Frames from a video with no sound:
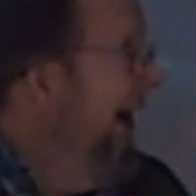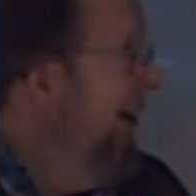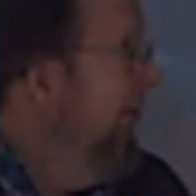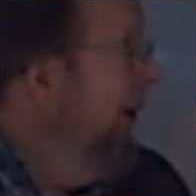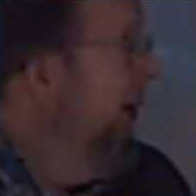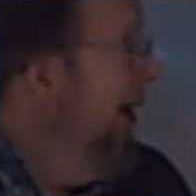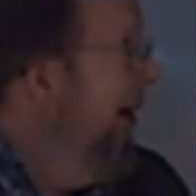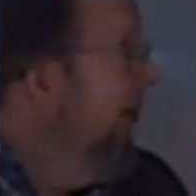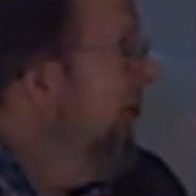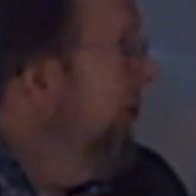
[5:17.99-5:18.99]
I think
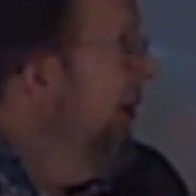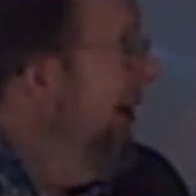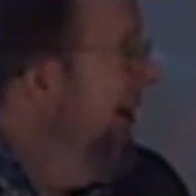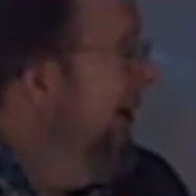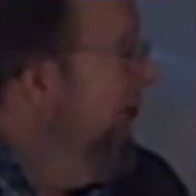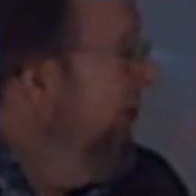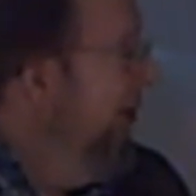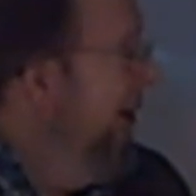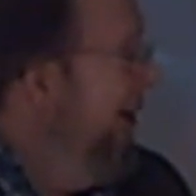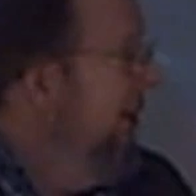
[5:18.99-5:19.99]
burnout really,
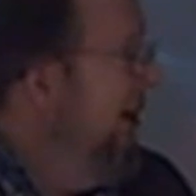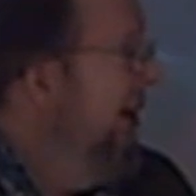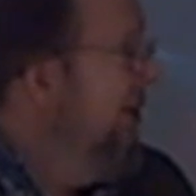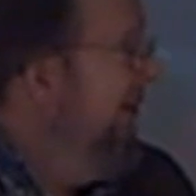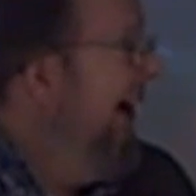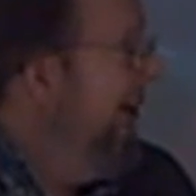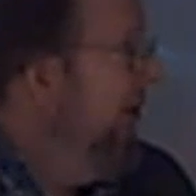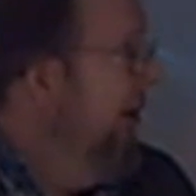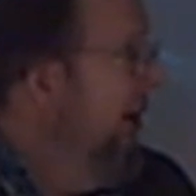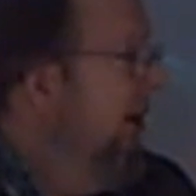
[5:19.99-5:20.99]
really does
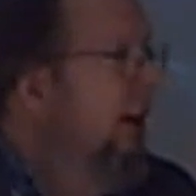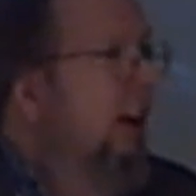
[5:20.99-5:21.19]
factor in.